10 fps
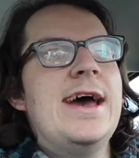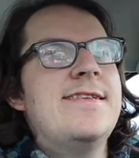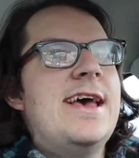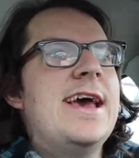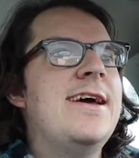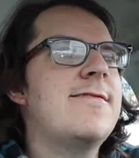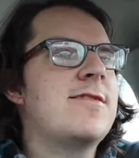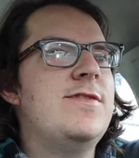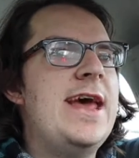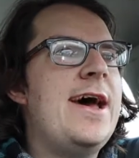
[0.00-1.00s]
guys, alright guys,
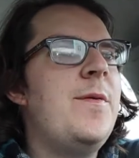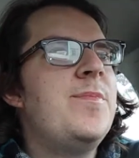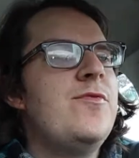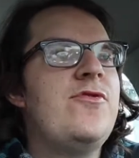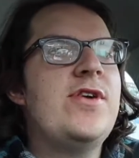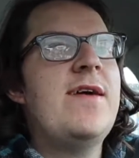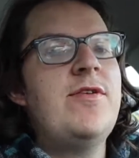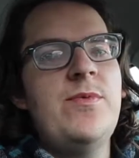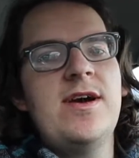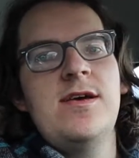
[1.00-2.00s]
so now we're
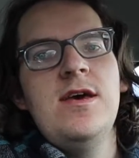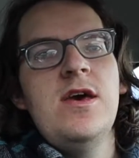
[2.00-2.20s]
driving to work.